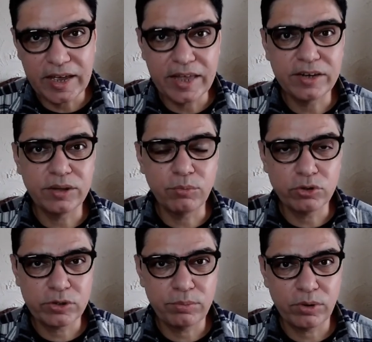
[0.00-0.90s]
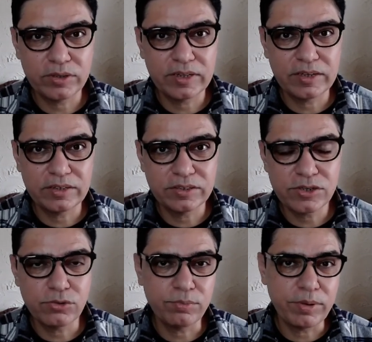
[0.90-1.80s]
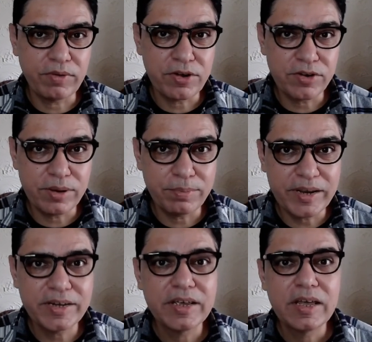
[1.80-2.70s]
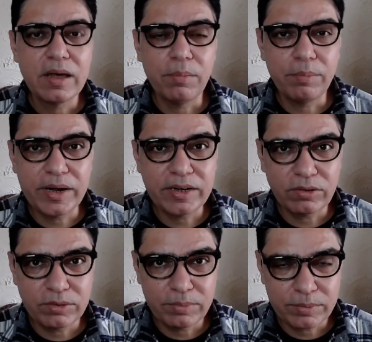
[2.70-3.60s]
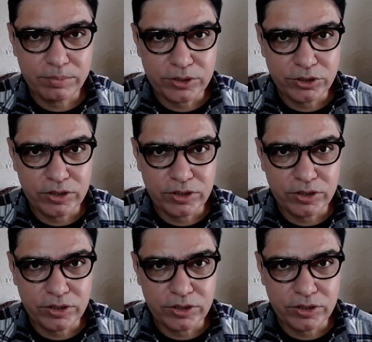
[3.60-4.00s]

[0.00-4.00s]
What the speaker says: and the most important thing is to prevent rebleed, bring down the blood pressure.